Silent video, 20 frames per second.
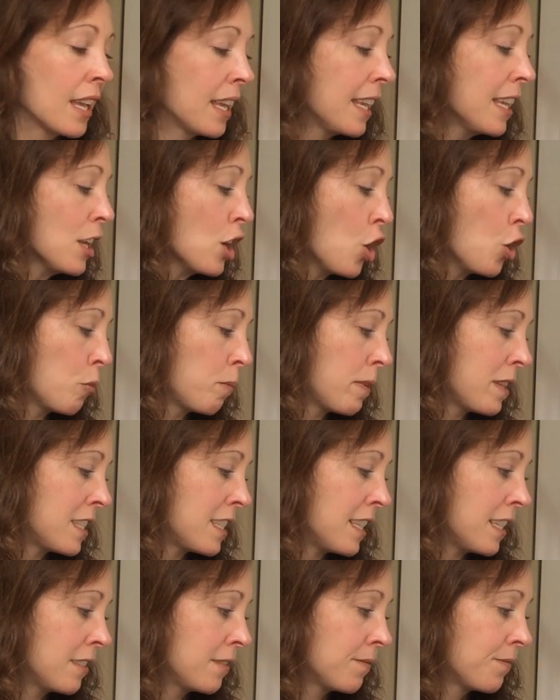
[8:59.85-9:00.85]
He
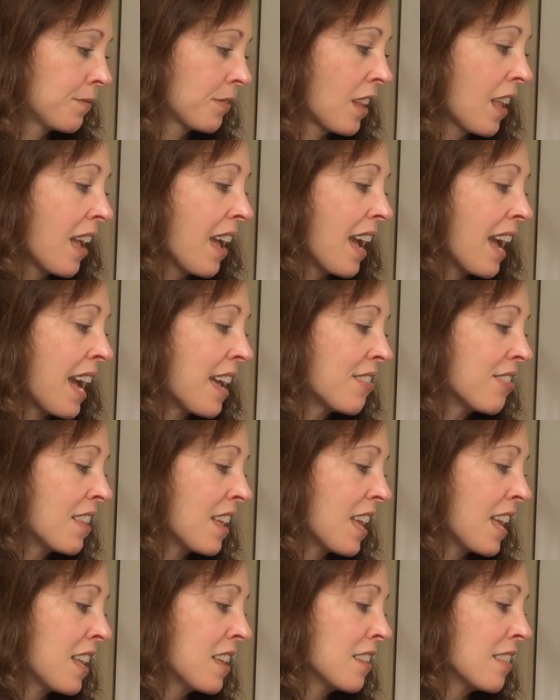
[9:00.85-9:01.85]
opened it, and
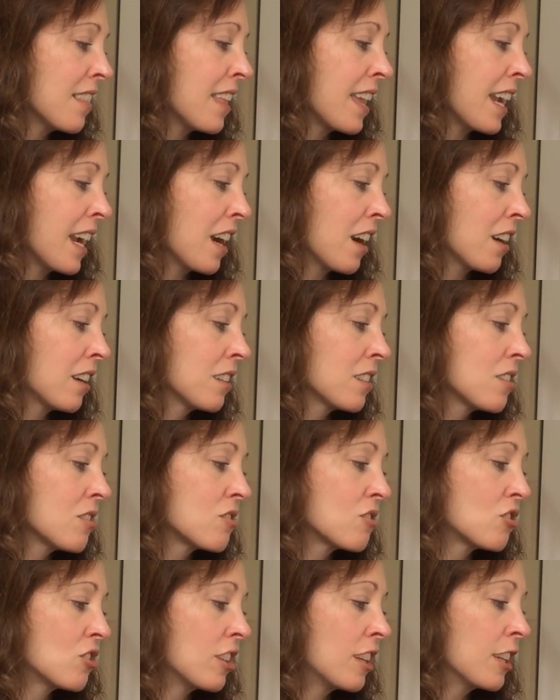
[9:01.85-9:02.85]
then there
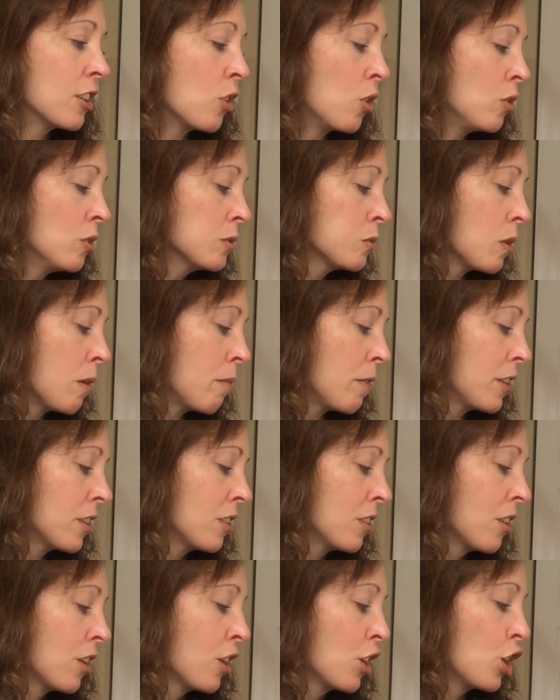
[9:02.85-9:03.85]
stood an old woman
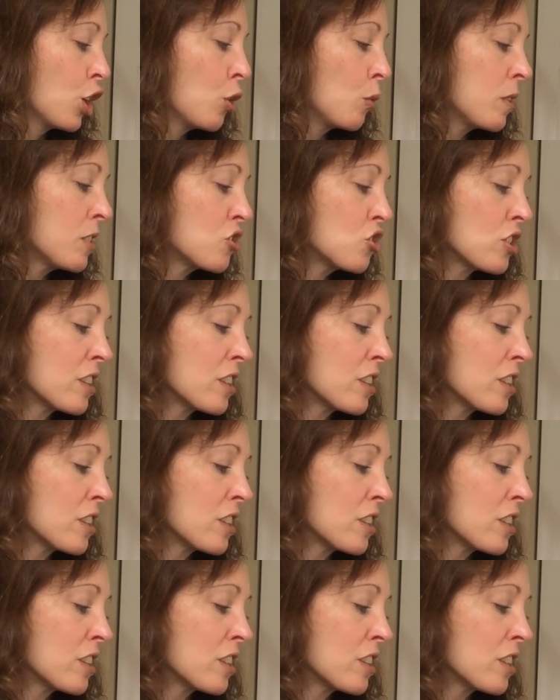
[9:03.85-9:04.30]
who was